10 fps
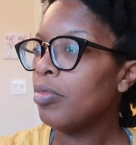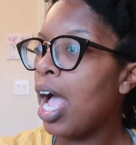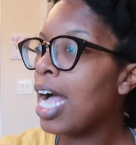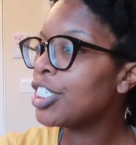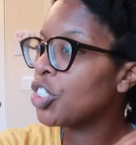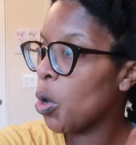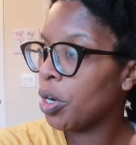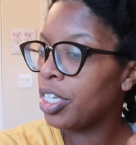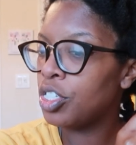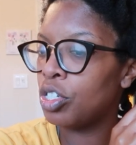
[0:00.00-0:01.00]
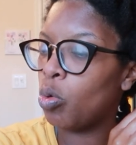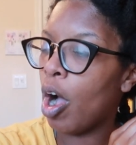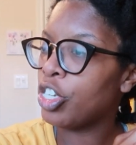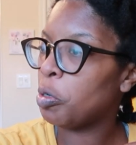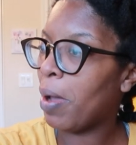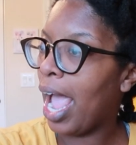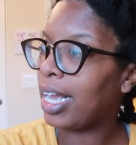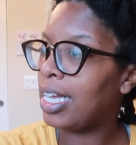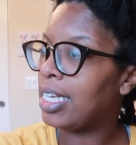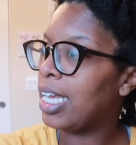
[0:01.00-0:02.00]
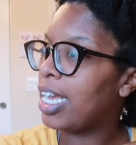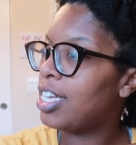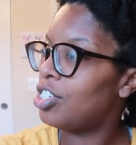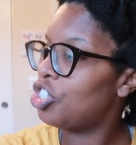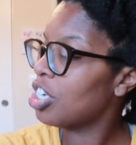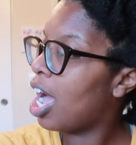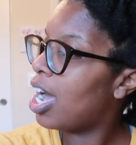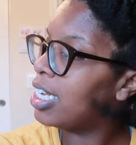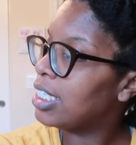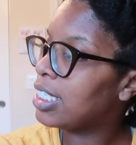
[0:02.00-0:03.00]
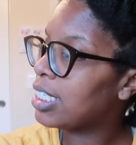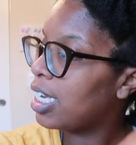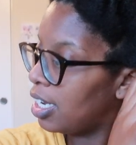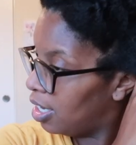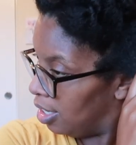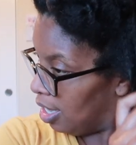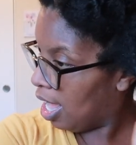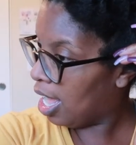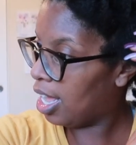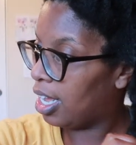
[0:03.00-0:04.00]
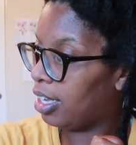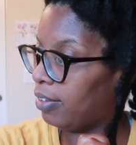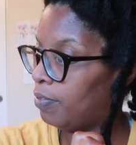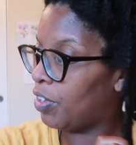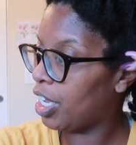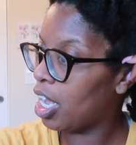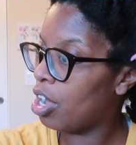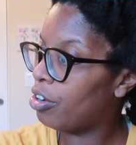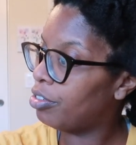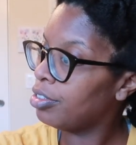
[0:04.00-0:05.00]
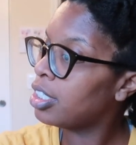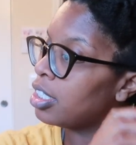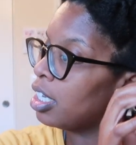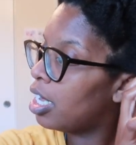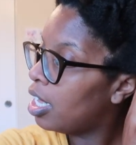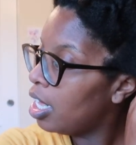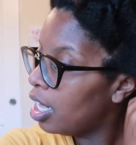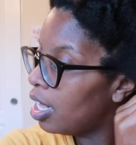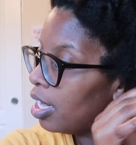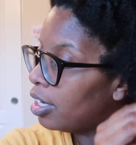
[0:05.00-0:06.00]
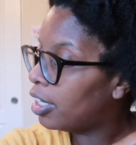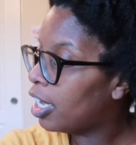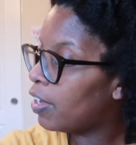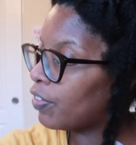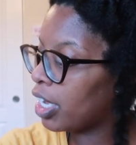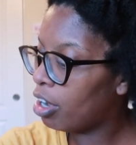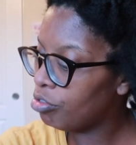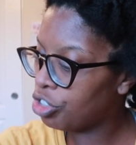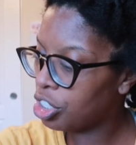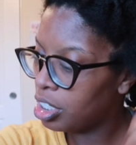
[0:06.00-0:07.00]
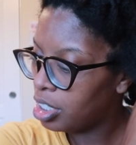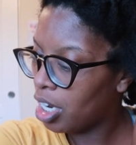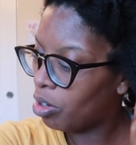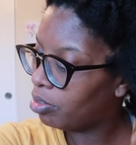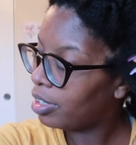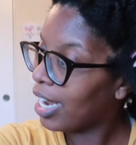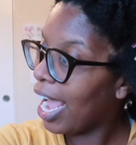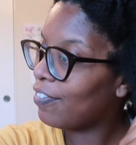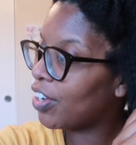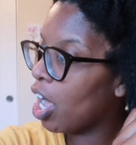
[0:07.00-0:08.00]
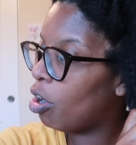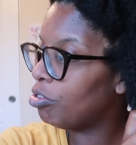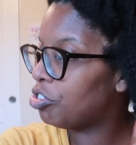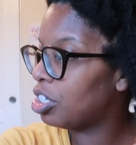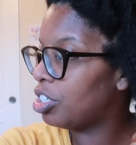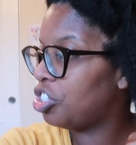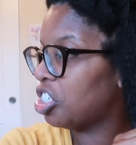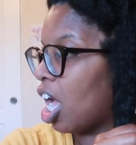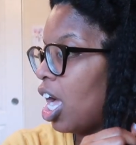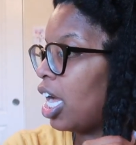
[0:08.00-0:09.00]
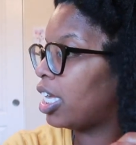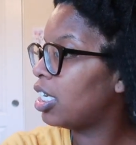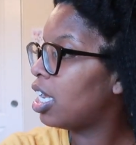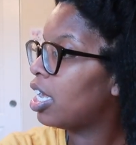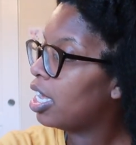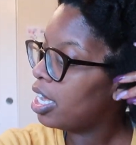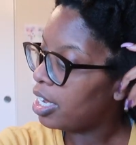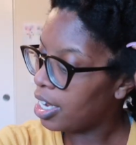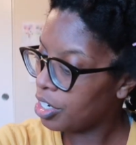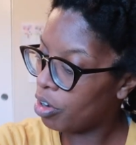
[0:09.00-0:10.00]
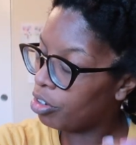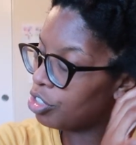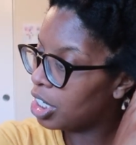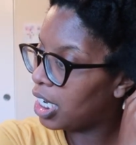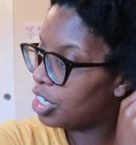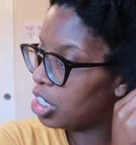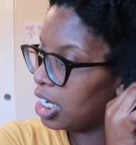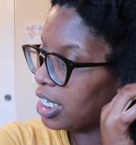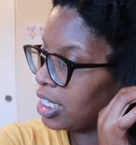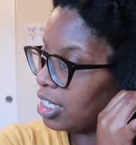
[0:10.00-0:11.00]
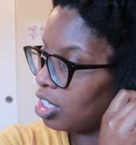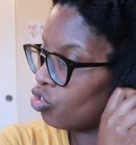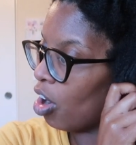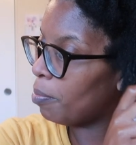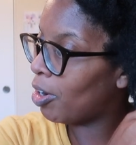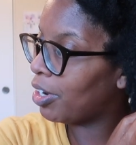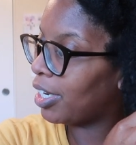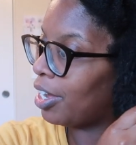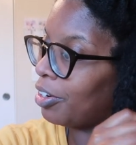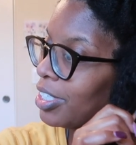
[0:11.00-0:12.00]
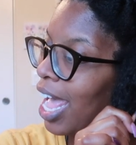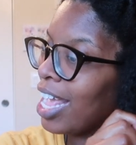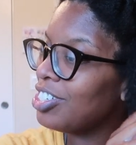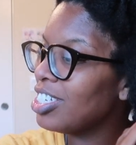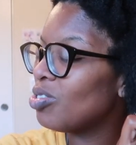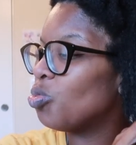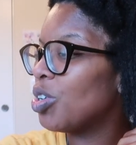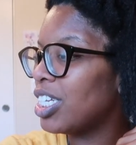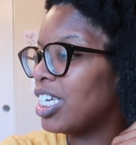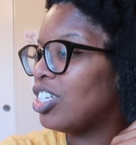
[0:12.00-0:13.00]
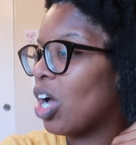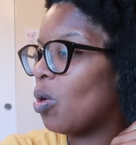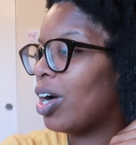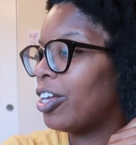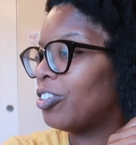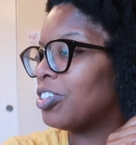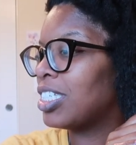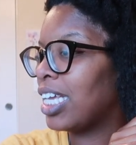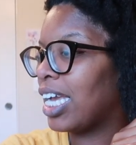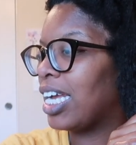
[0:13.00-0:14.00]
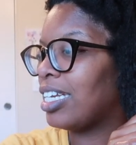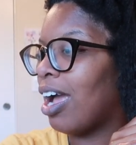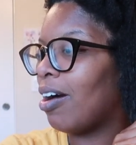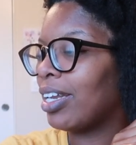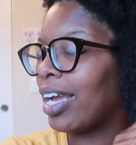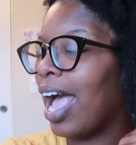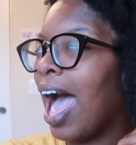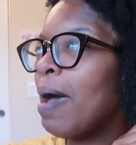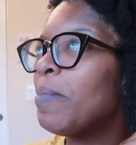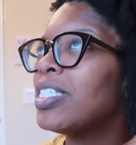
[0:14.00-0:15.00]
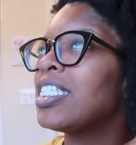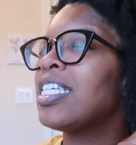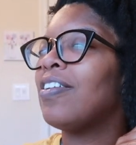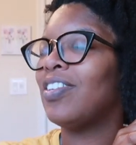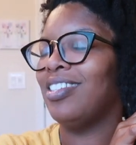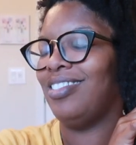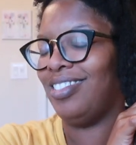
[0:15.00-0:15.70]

I started to watch back again Sean's uh, videos. Love coach, no, life coach Sean. Y'all know who she is. She does the strawberry letters. I just really don't understand, y'all. Like, I must have...